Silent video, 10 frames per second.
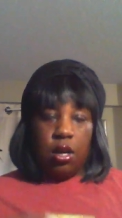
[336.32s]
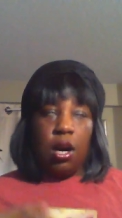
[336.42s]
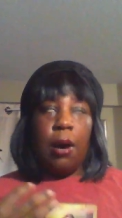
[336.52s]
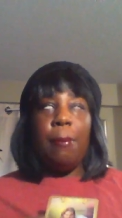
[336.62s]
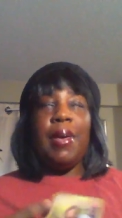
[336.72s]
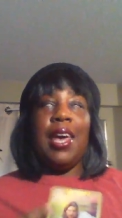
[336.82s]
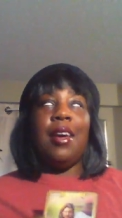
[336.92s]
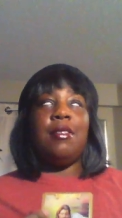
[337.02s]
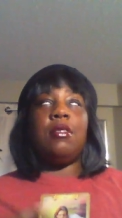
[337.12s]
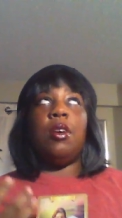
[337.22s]
a
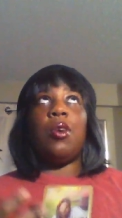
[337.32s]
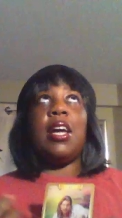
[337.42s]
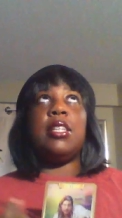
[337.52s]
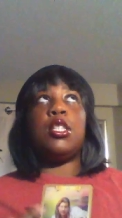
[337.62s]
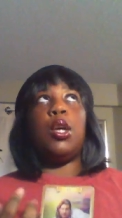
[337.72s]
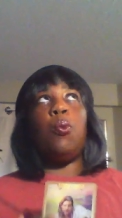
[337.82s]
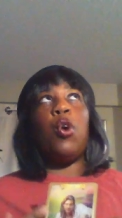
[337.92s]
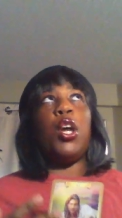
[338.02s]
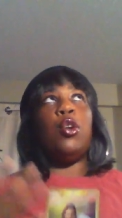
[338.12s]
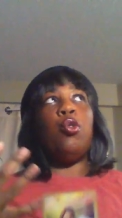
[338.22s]
man, okay,
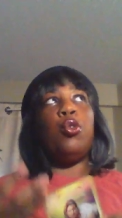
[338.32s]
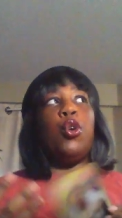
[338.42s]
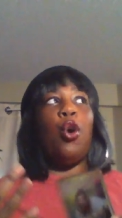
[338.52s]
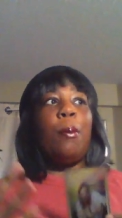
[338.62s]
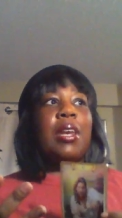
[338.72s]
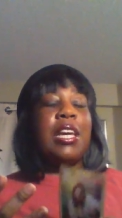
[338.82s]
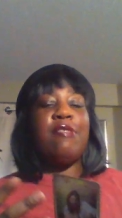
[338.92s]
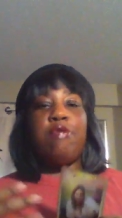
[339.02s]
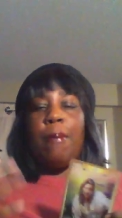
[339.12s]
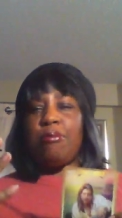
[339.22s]
someone who normally
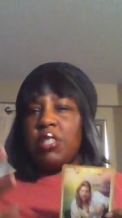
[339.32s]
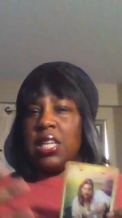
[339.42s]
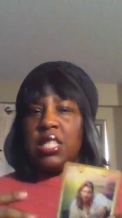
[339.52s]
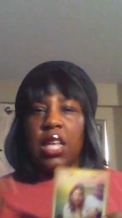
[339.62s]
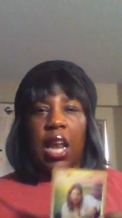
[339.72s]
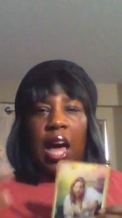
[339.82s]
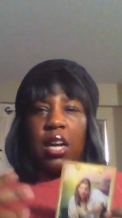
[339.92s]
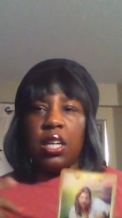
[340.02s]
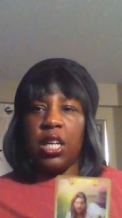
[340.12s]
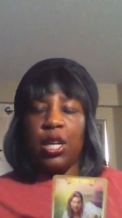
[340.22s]
represents a lot
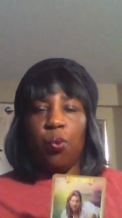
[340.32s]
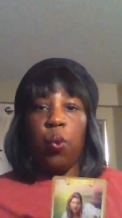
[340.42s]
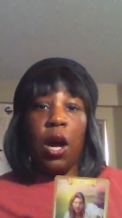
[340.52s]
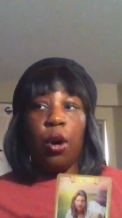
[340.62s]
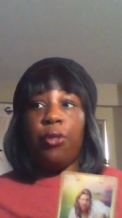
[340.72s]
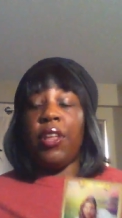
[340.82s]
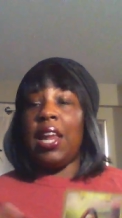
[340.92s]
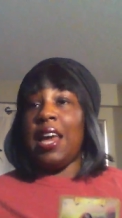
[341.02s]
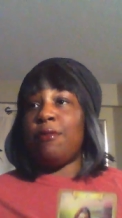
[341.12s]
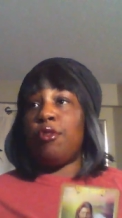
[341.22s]
of good wealth, a
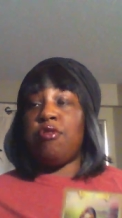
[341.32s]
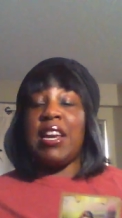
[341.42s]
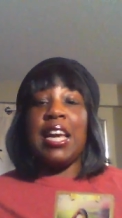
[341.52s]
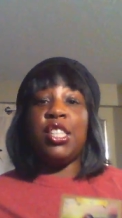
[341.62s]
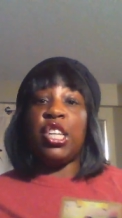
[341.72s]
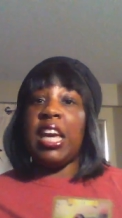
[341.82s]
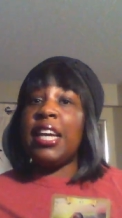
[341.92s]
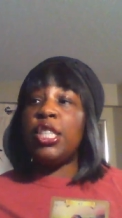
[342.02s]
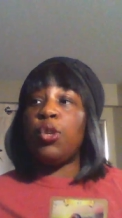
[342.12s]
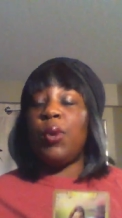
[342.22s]
lot of great
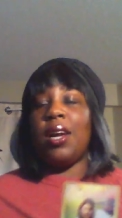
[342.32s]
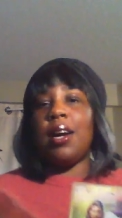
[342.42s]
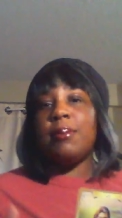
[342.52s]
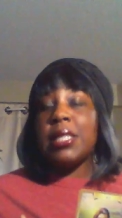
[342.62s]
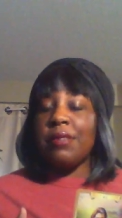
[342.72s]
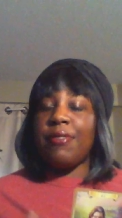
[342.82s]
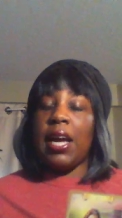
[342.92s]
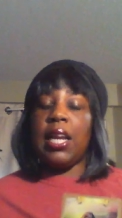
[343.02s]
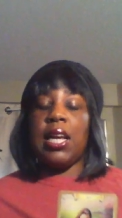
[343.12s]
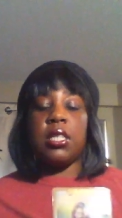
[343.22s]
education when it comes to
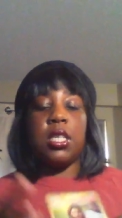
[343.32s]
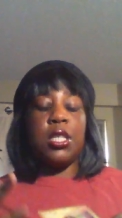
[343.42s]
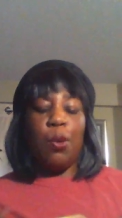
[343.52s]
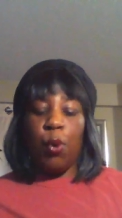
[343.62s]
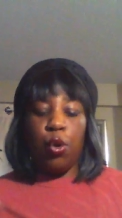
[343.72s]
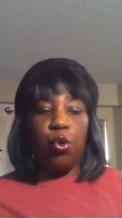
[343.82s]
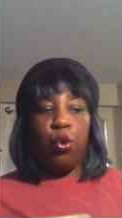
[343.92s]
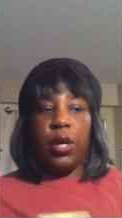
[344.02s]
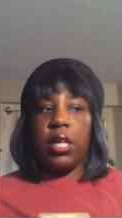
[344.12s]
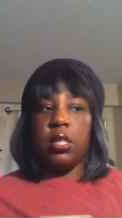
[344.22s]
finances, someone
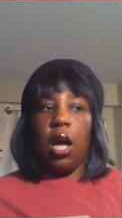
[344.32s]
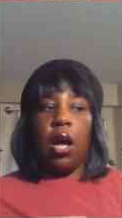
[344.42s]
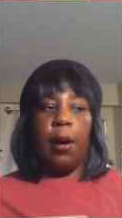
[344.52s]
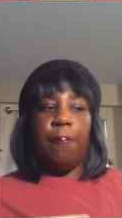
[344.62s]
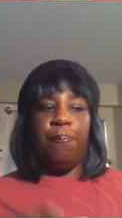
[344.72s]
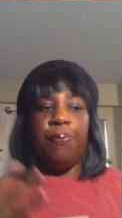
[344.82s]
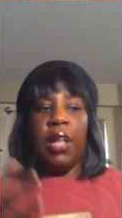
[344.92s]
who is, um,